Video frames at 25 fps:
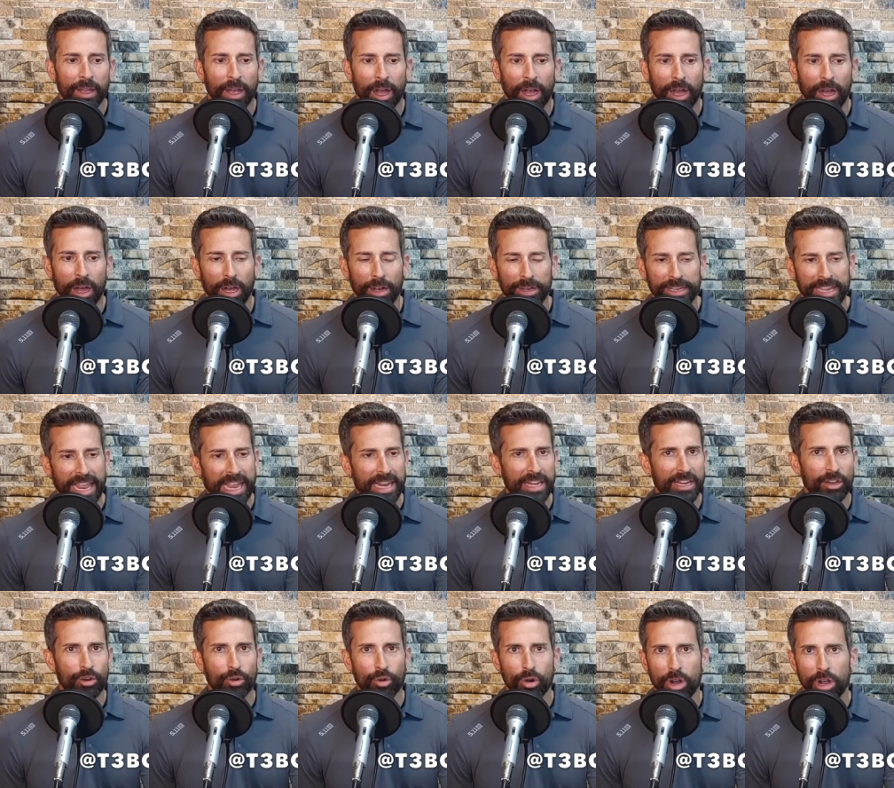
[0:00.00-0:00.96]
uh, Candy
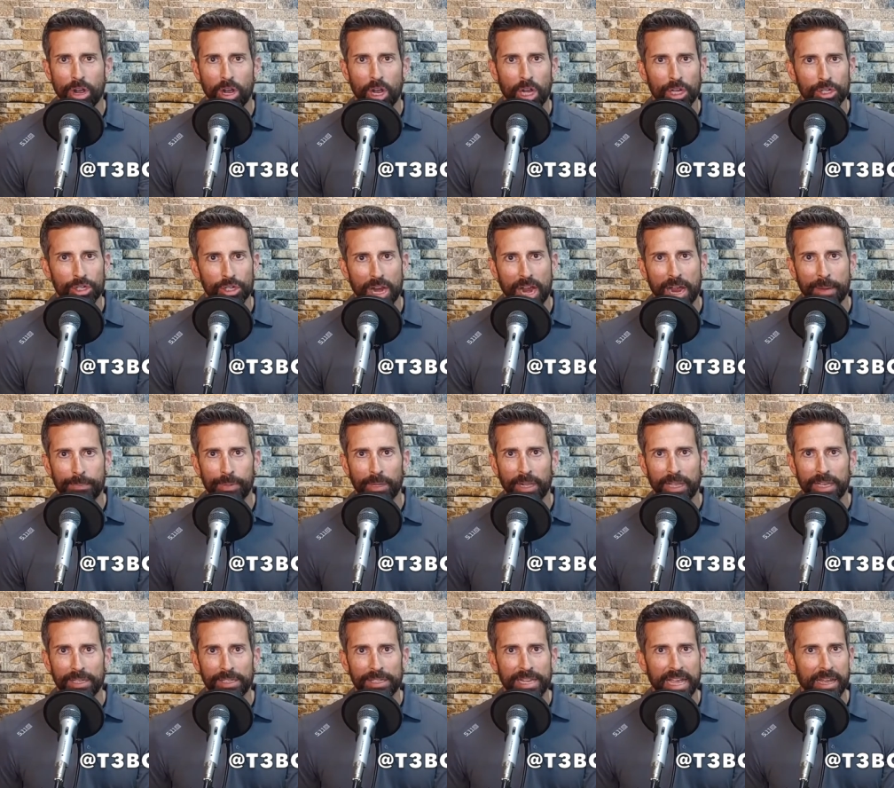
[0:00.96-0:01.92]
Crush. I
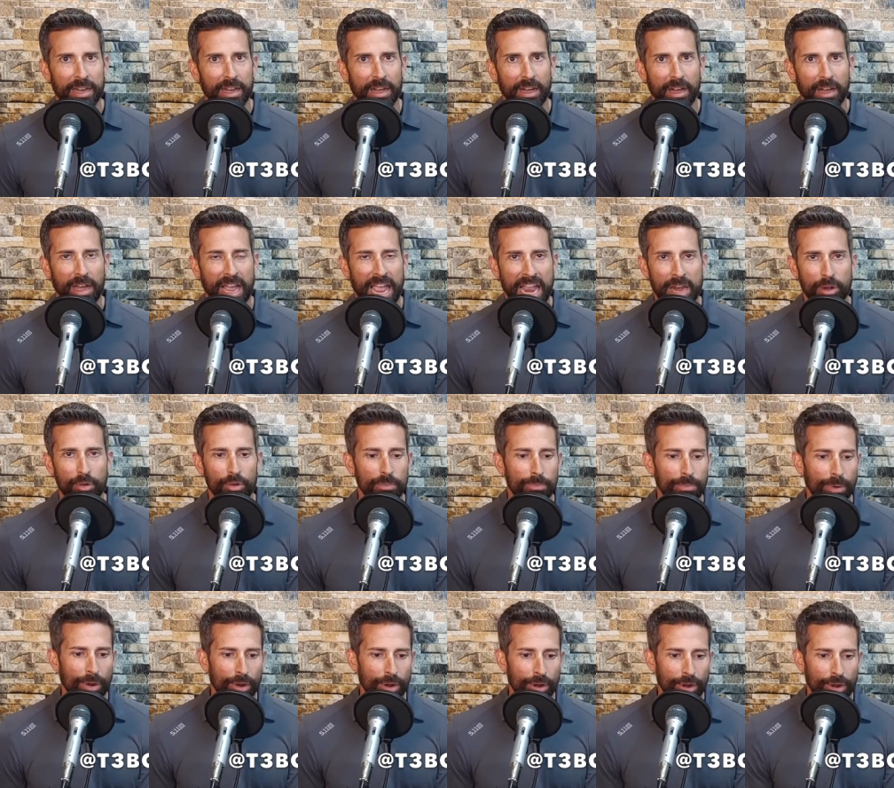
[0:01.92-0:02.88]
play De- uh, Angry
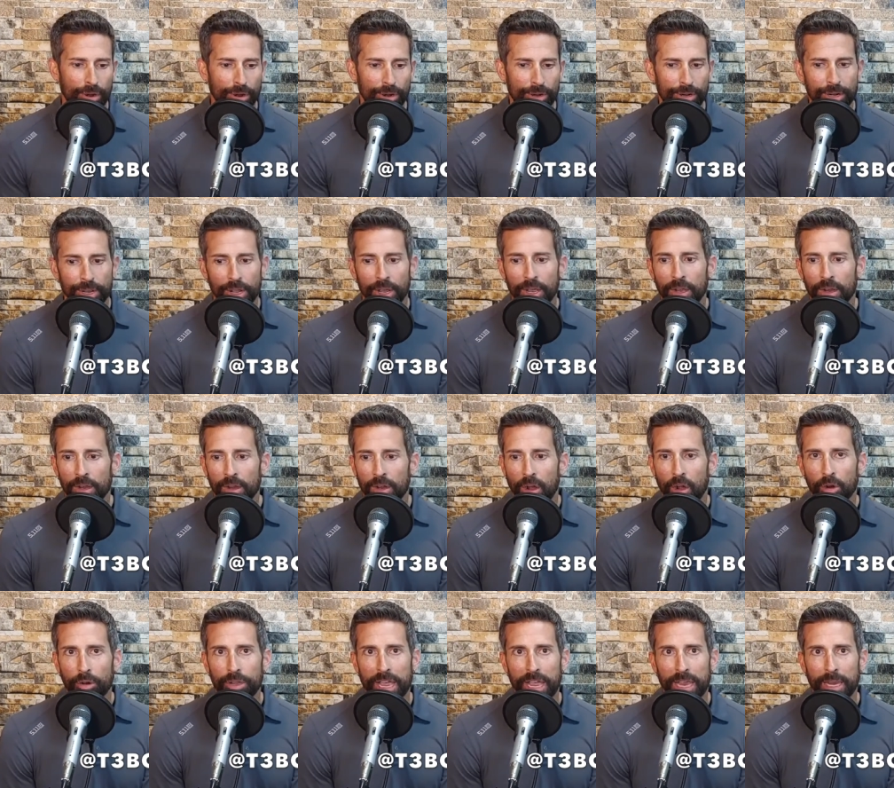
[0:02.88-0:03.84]
Bird.
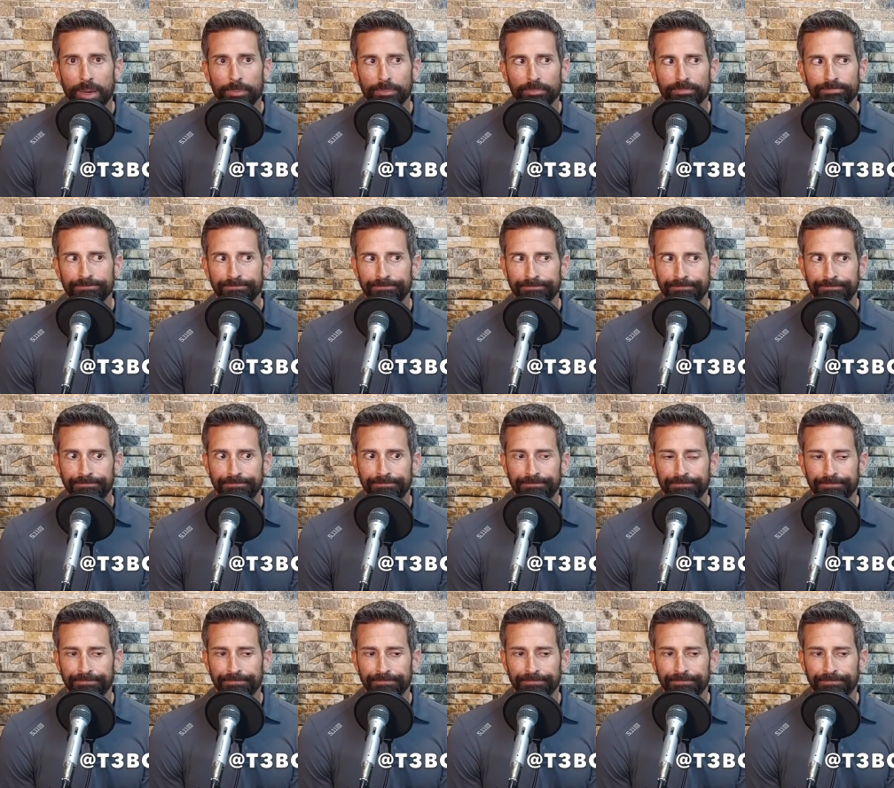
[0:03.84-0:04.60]
Okay, hmm.